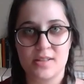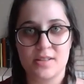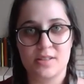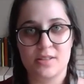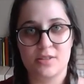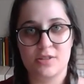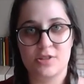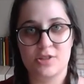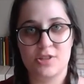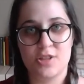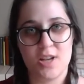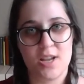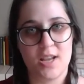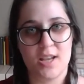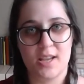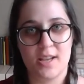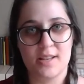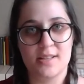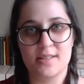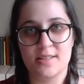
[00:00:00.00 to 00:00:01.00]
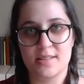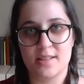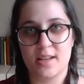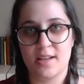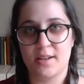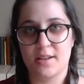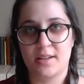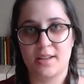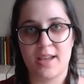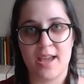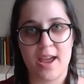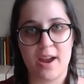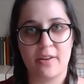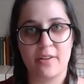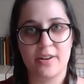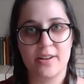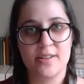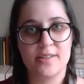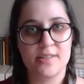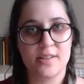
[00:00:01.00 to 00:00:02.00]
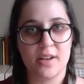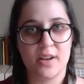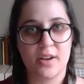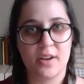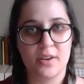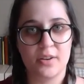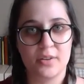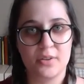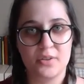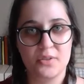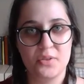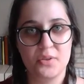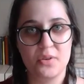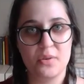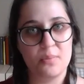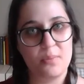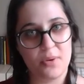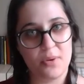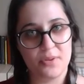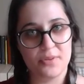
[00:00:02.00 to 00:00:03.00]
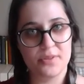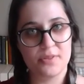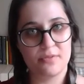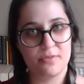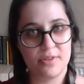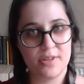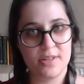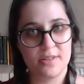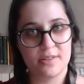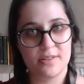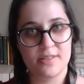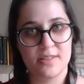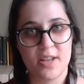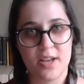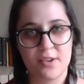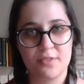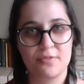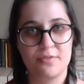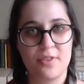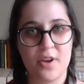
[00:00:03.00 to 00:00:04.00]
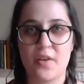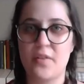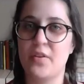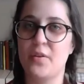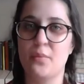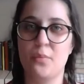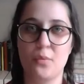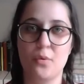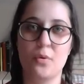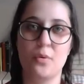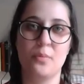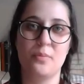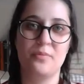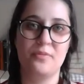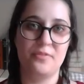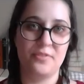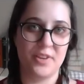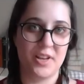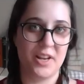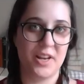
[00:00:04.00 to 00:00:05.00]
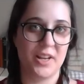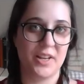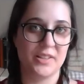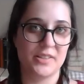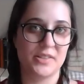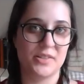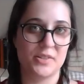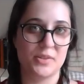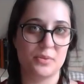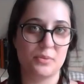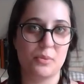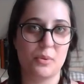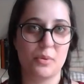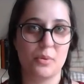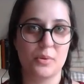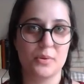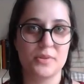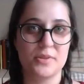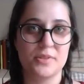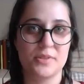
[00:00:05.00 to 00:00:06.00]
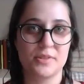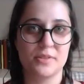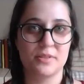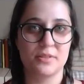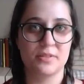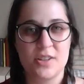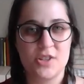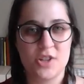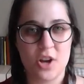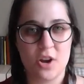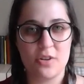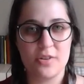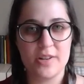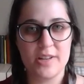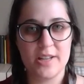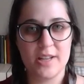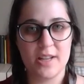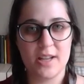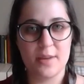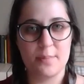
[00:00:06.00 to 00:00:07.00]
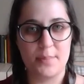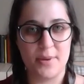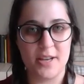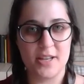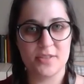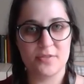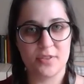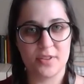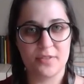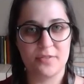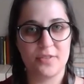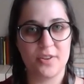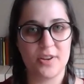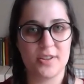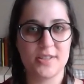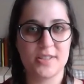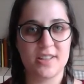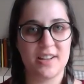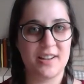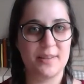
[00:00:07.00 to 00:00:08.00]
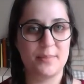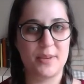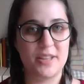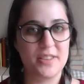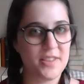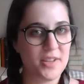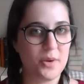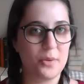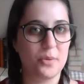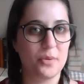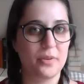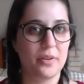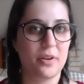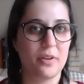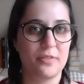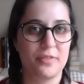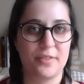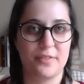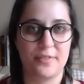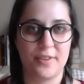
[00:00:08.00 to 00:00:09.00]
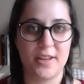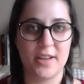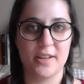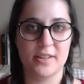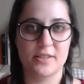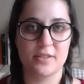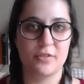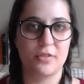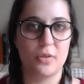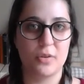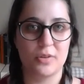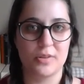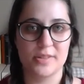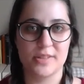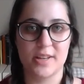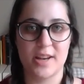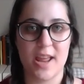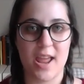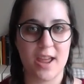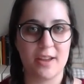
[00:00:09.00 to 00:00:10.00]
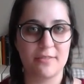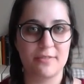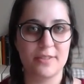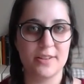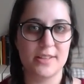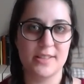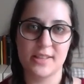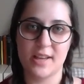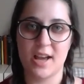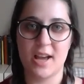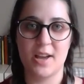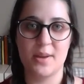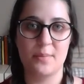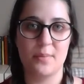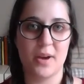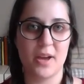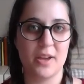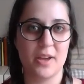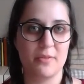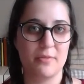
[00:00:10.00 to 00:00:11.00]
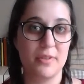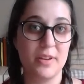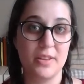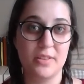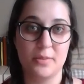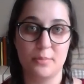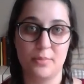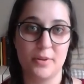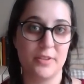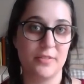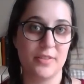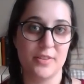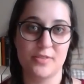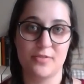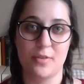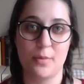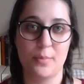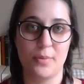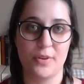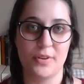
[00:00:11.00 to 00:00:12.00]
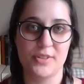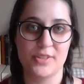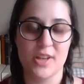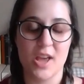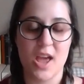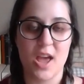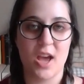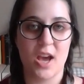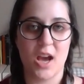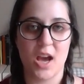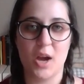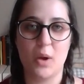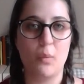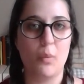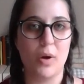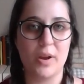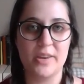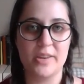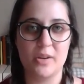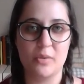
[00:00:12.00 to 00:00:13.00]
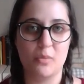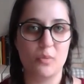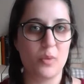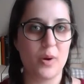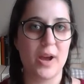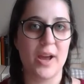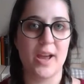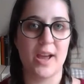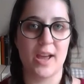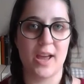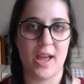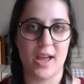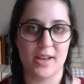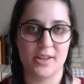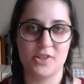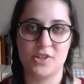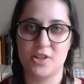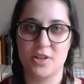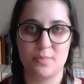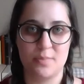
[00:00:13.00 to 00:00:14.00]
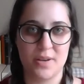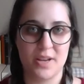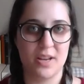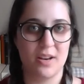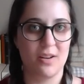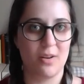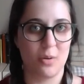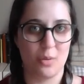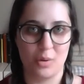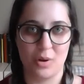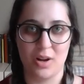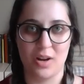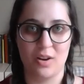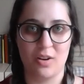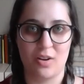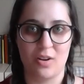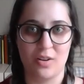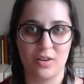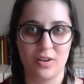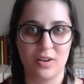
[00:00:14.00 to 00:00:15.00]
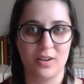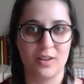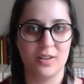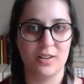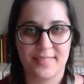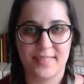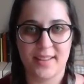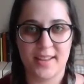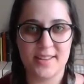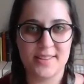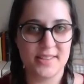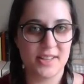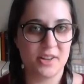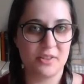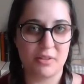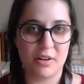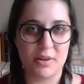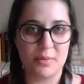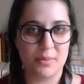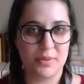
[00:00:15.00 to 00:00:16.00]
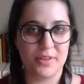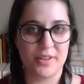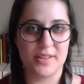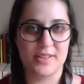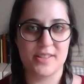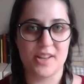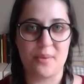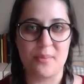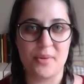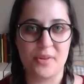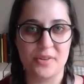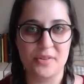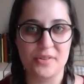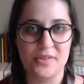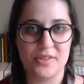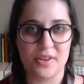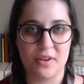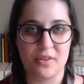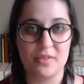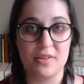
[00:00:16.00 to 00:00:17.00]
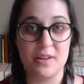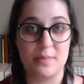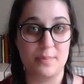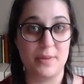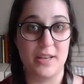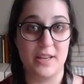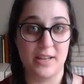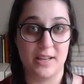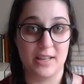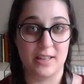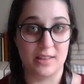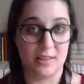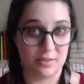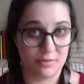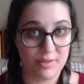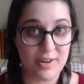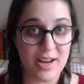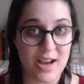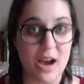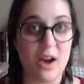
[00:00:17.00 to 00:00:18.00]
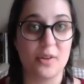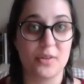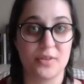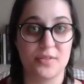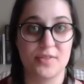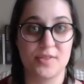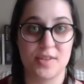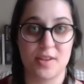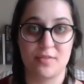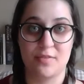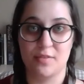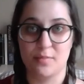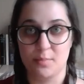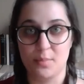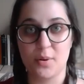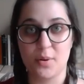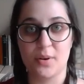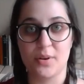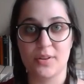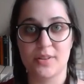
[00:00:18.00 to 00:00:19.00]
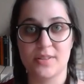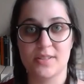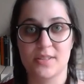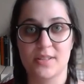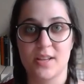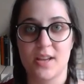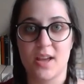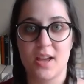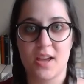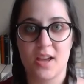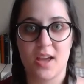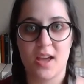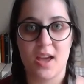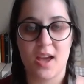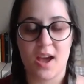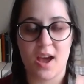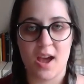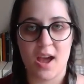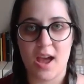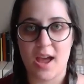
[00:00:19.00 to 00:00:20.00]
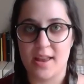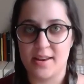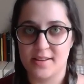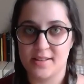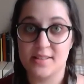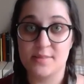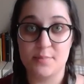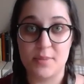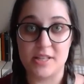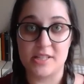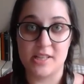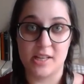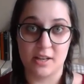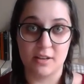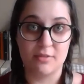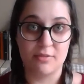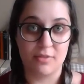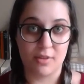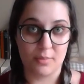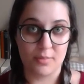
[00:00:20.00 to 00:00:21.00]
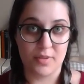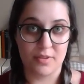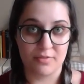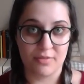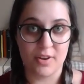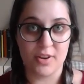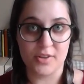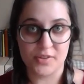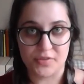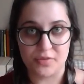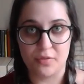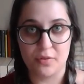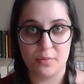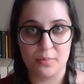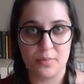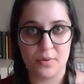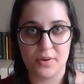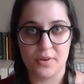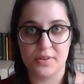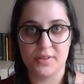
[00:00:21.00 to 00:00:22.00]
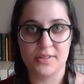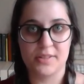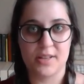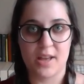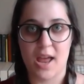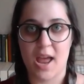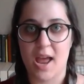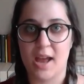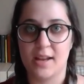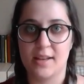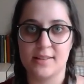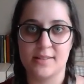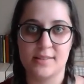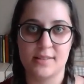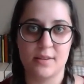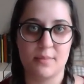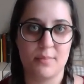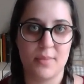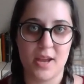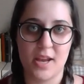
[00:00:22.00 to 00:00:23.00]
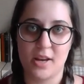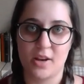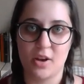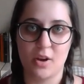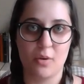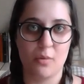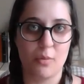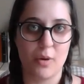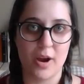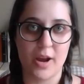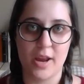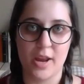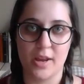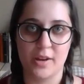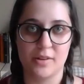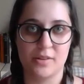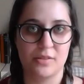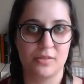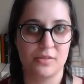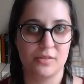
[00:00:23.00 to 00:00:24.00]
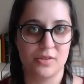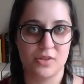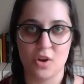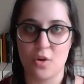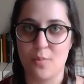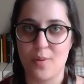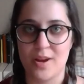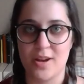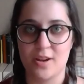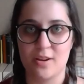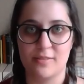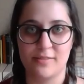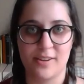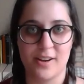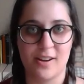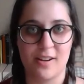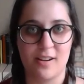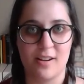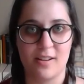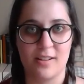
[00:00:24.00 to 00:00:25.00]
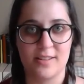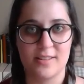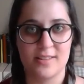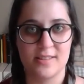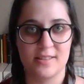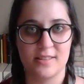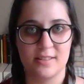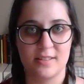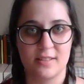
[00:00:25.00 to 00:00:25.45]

She is a character who most readers have very warm feelings towards. She only appears for the first time in the Order of the Phoenix, of course. Every time I read the previous 4 books, I wonder where has she been all along. It's incredible that someone who's only been in 3 out of 7 books and is missing from the first 4 books has made her way into so many of our hearts.